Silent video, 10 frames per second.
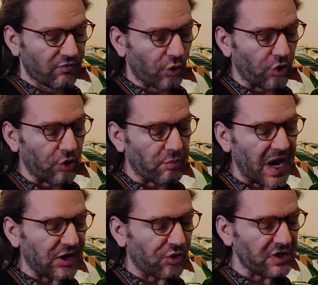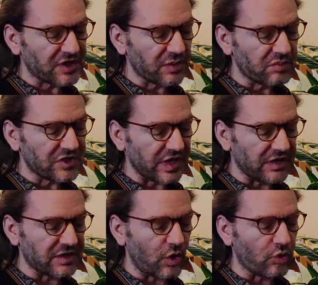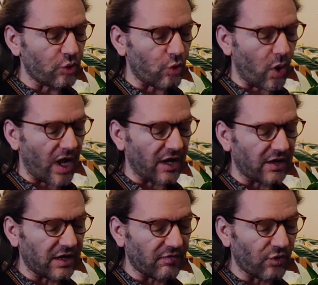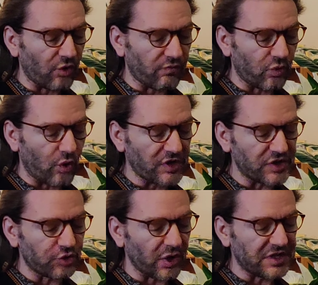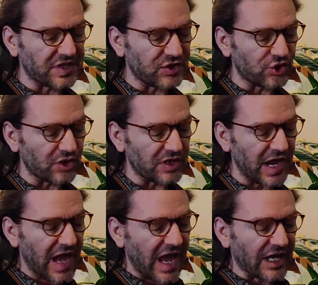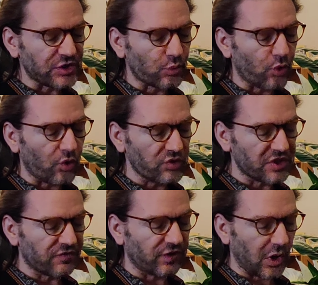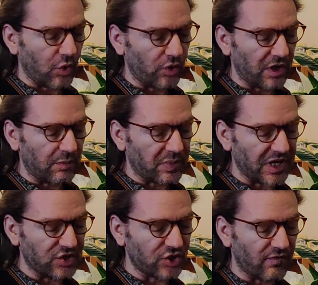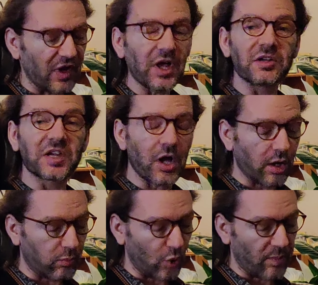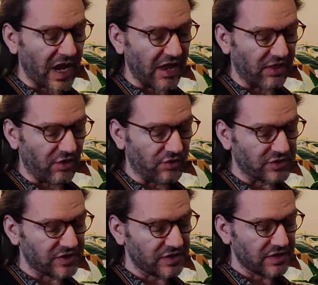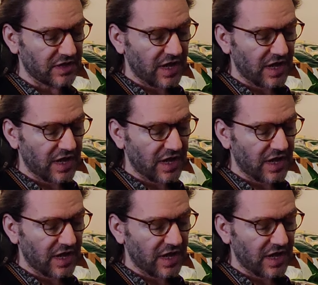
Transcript: for her mannerisms and tonal quality of her voice transitioned as words flowed in a pitch of untellable pathos.